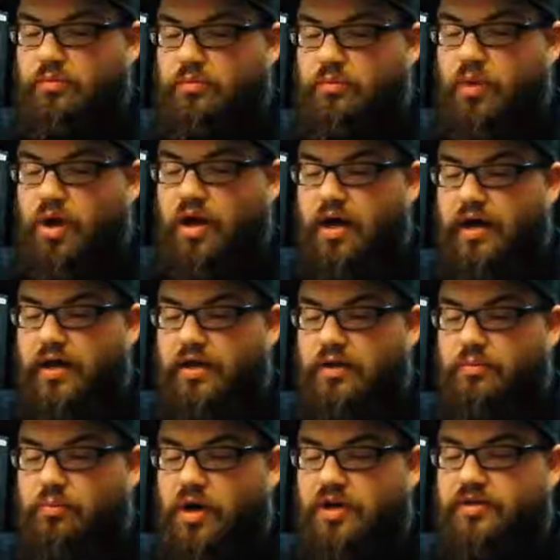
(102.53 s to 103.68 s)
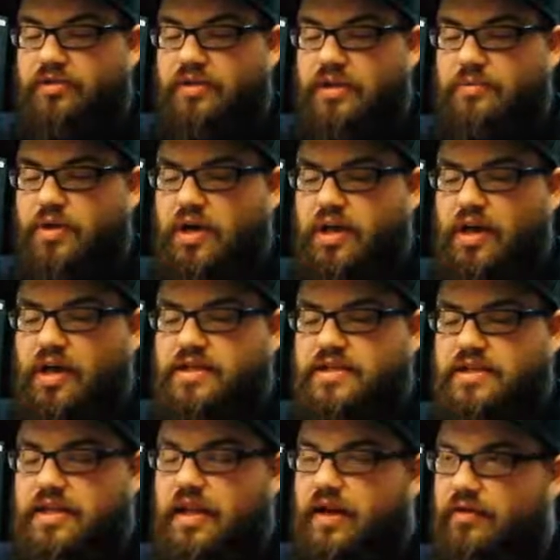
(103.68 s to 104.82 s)
My theme, I
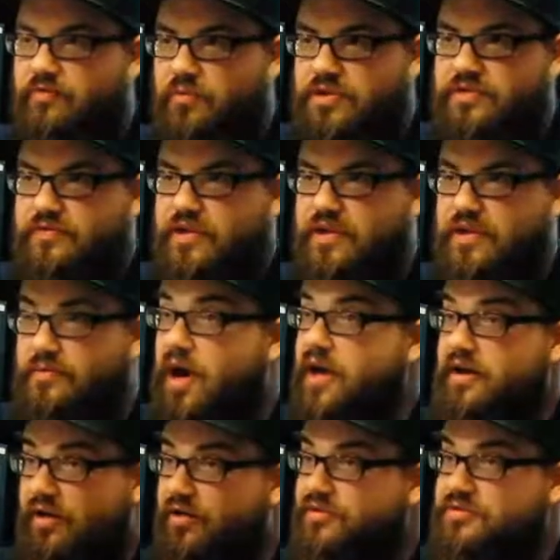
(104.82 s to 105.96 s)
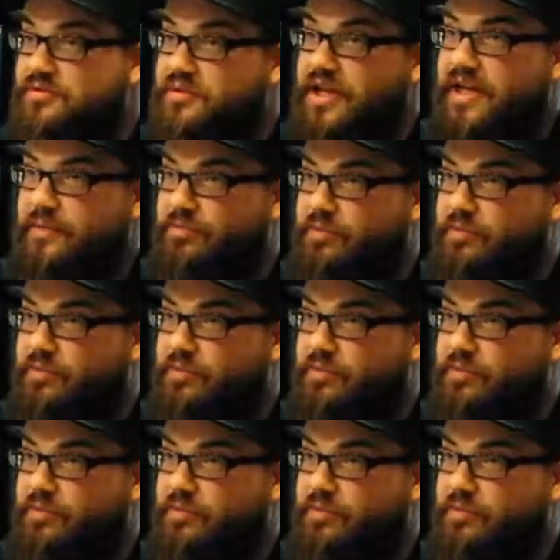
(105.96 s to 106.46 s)
didn't have much of a theme. I also like